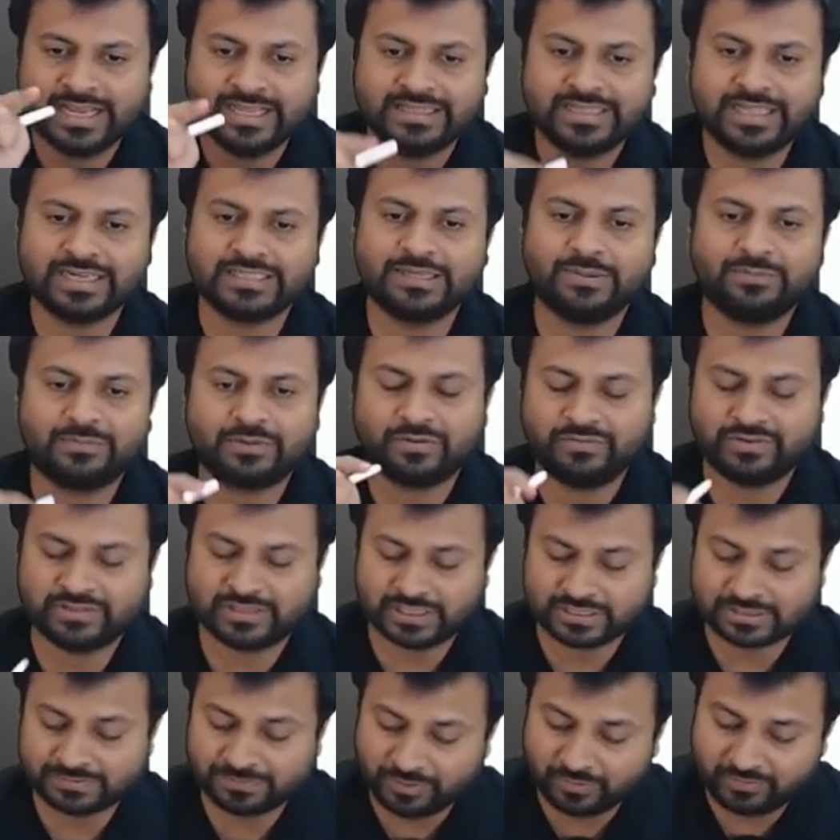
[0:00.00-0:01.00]
There is
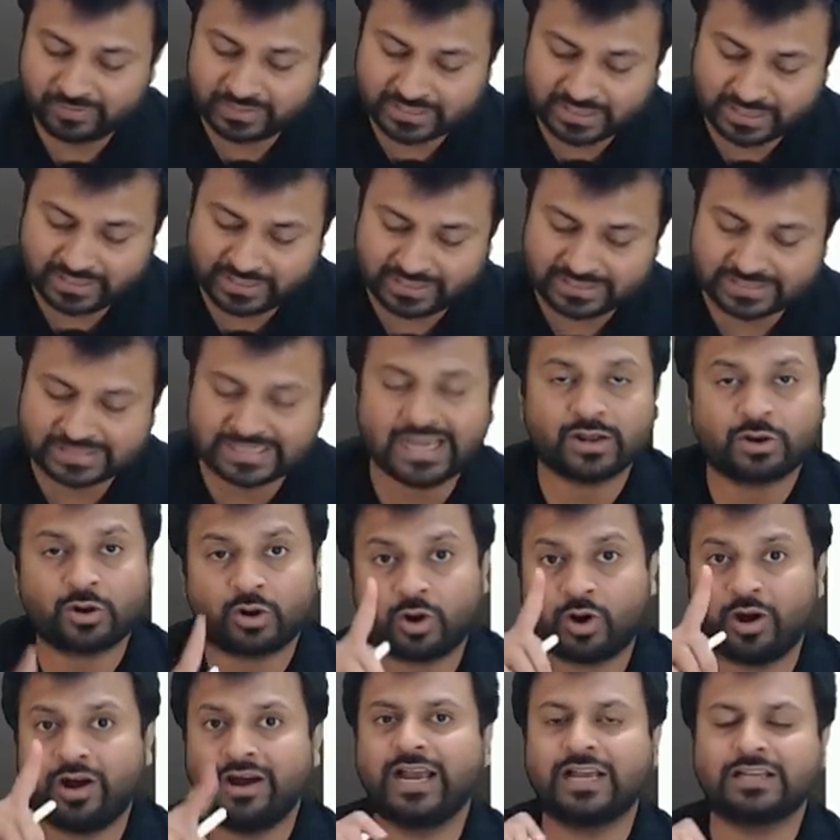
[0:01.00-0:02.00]
this provision is
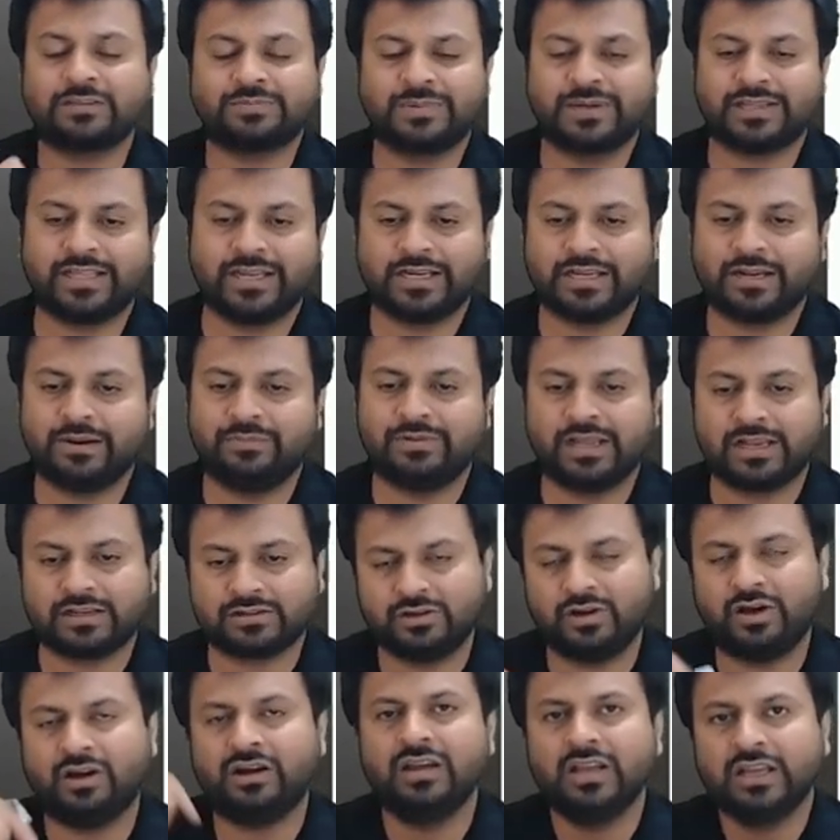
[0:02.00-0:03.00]
wrong as per the income tax
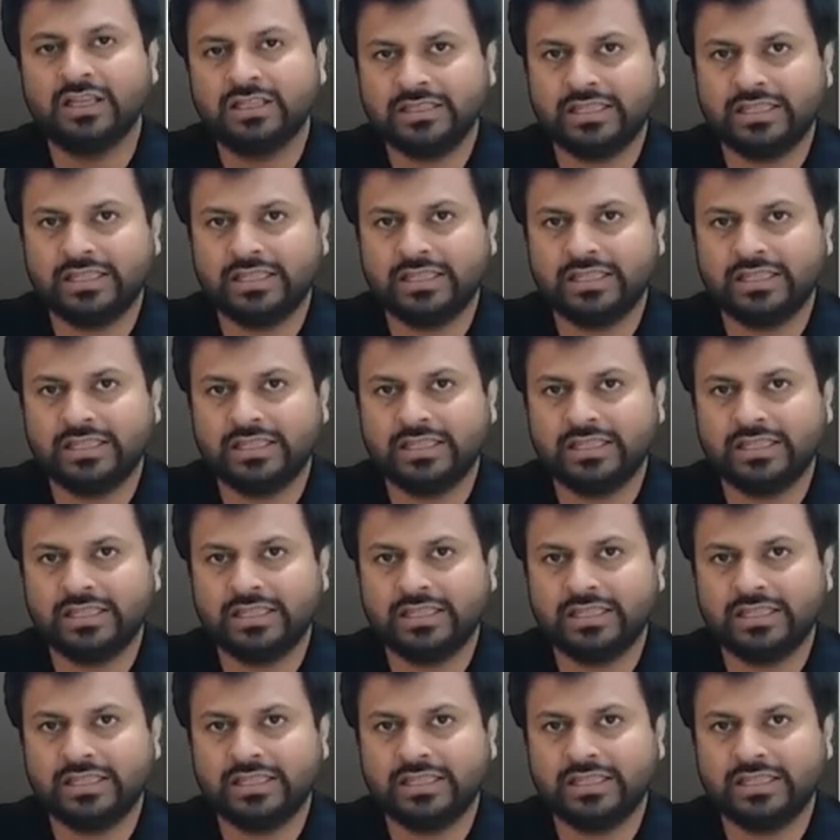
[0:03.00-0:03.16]
law.